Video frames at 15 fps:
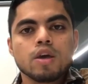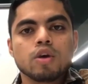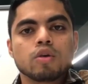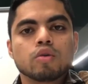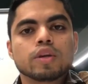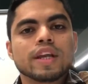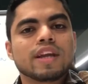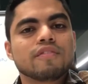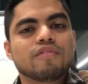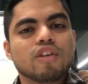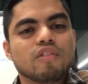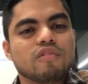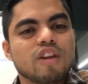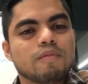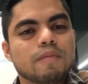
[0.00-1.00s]
Routine
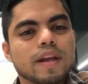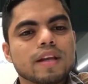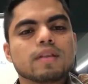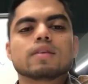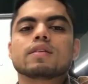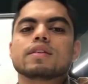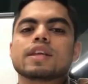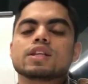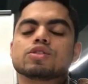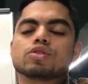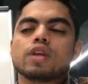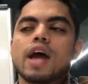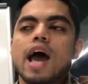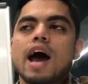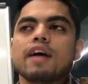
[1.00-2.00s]
fulfillment, they
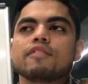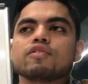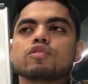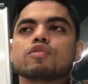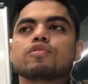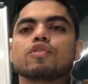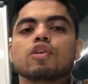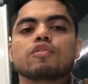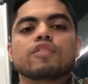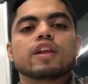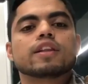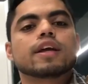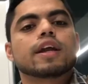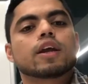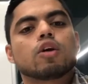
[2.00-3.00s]
should have to fulfill
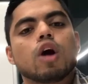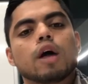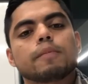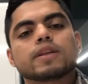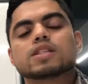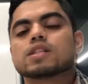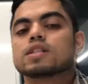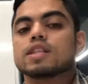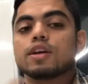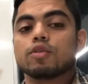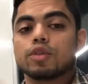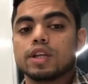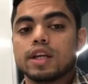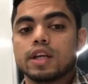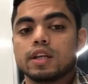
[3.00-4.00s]
the requirements, the
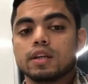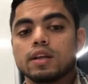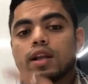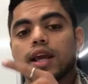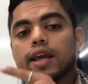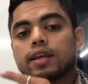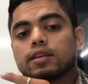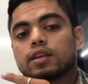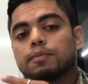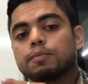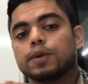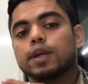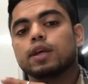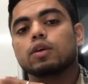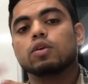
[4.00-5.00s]
routine, like the
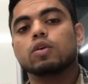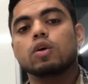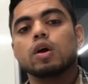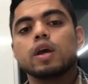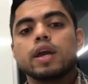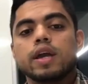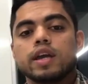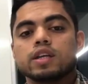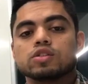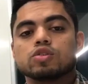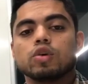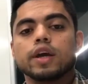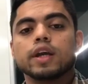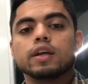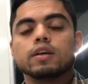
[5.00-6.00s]
PO is
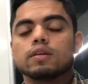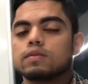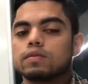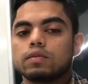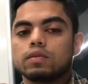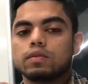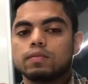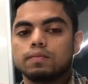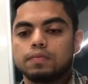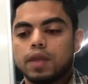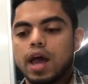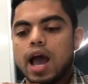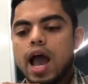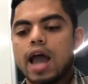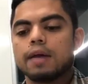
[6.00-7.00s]
going,
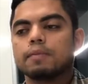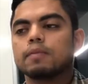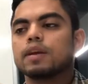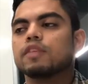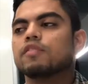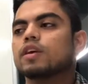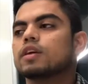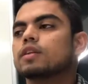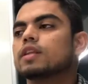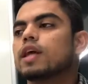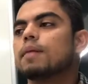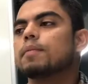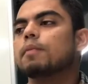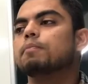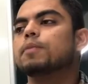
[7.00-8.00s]
I'm giving
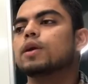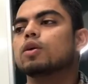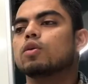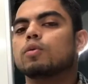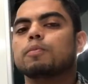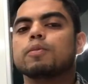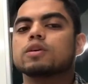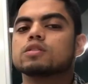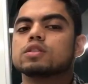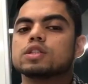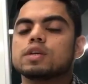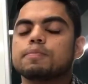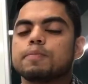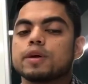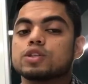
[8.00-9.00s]
them a PO,
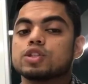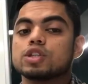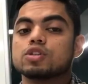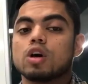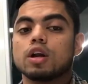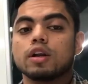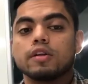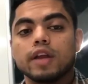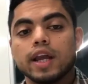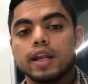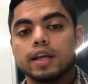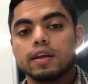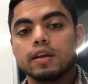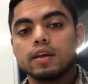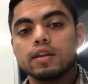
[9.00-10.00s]
purchase order
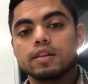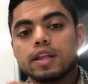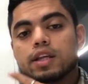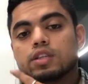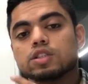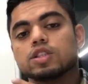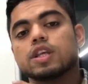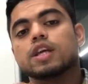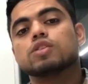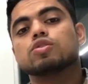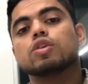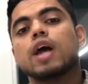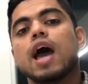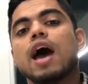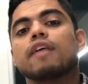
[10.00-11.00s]
daily, then they
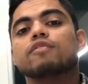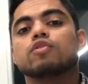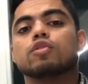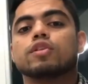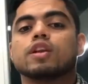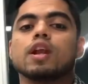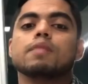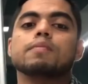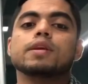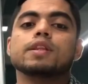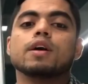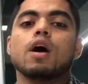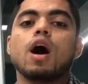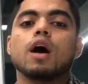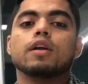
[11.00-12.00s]
should have to tell me
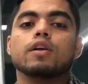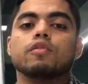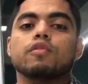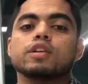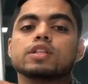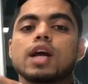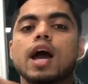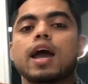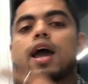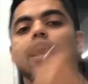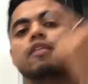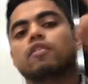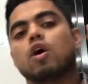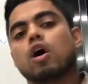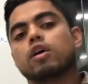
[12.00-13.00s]
the order which I
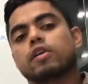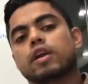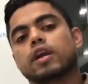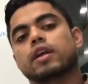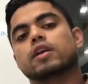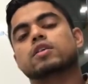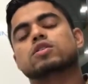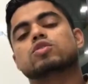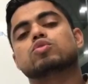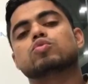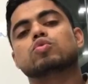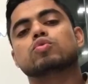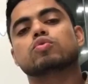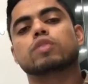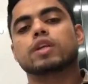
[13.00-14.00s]
have ordering it
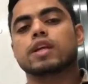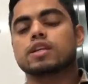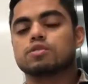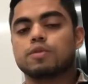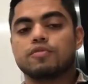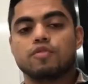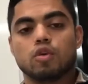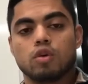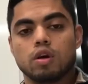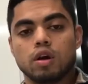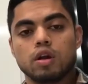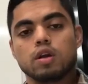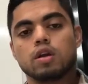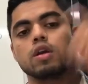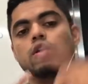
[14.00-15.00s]
2-3 days before,
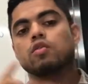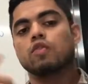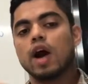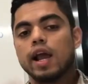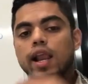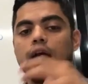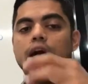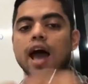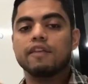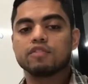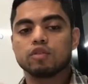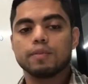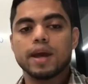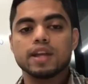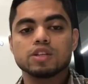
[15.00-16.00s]
while I have
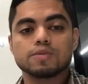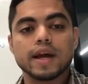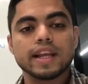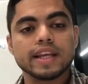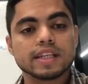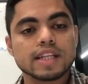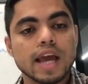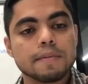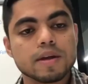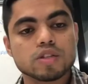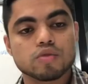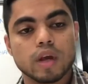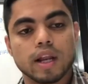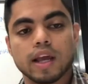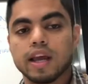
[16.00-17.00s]
to manage my lead time as
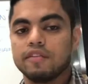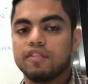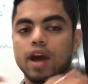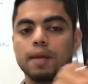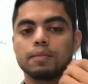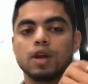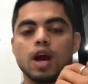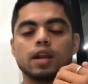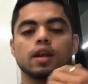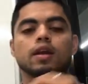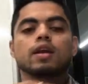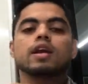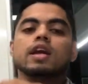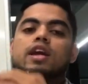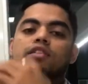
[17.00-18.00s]
well. If
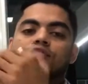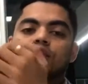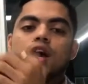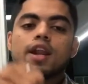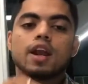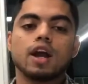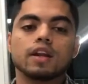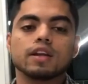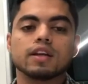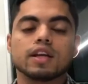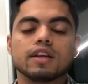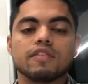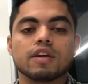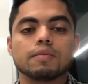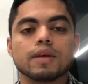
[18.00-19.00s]
they are not
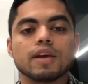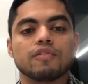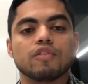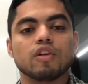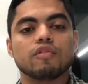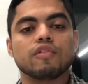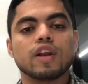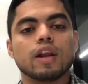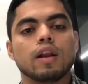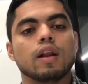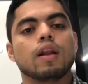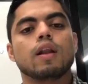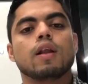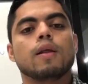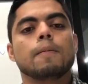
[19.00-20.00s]
giving me a fulfill
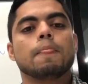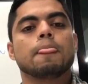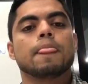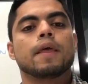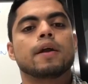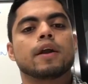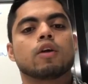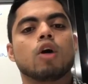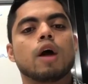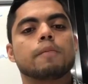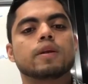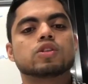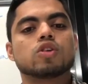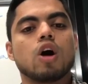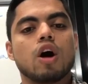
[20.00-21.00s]

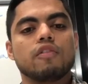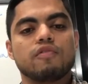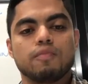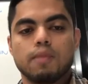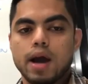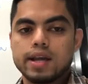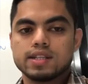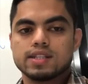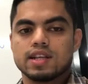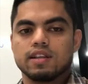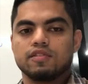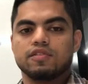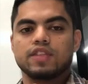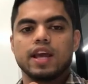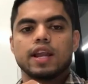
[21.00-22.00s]
requirements of
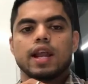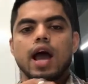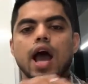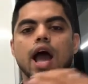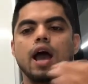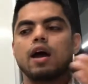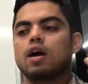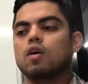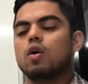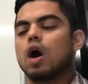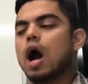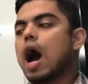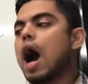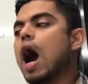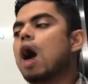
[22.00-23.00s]
myself, then
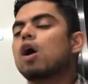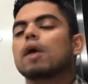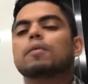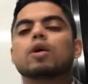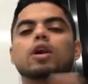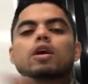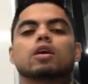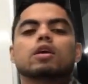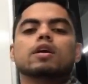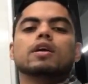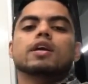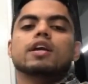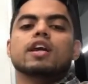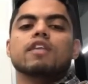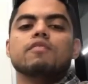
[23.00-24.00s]
how I'm gonna
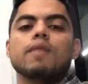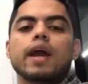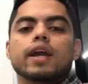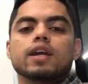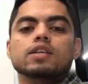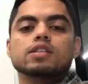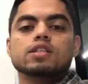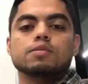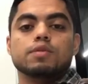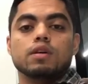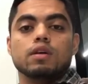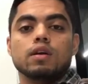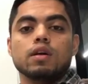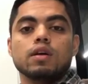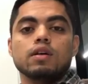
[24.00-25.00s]
give my
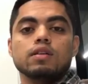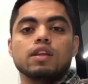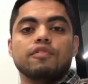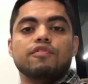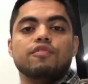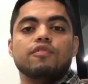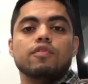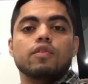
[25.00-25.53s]
customer the